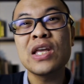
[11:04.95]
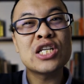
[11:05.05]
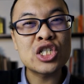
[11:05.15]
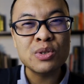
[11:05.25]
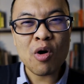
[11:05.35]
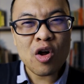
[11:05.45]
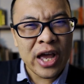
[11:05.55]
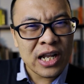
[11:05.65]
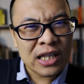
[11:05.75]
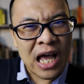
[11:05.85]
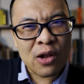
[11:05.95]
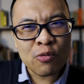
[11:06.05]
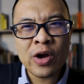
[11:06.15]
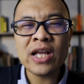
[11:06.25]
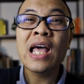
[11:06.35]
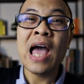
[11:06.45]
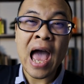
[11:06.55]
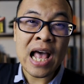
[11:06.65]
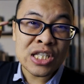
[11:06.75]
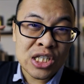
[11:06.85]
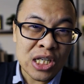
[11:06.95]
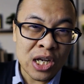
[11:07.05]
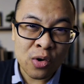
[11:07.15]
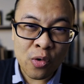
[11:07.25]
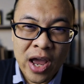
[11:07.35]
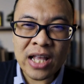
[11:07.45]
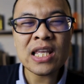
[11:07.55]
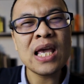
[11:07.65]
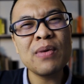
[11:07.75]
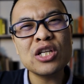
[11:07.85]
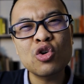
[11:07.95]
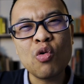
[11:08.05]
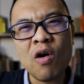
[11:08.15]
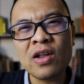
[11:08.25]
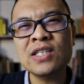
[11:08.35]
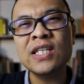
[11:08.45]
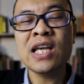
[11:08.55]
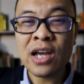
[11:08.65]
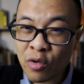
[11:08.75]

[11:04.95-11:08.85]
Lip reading: small and lightweight, has great image quality,